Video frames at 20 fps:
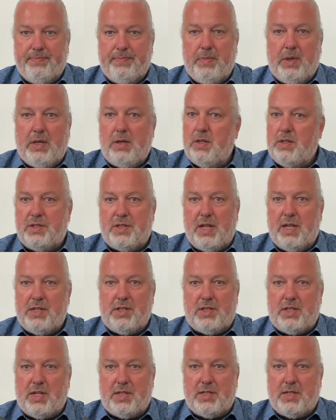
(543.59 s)
because there's
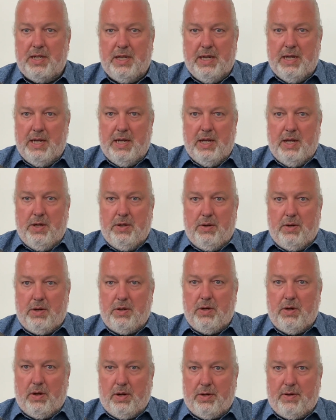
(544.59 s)
just not
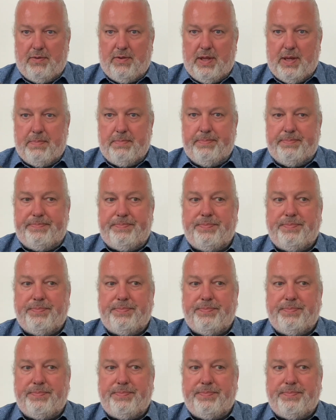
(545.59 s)
a lot of them.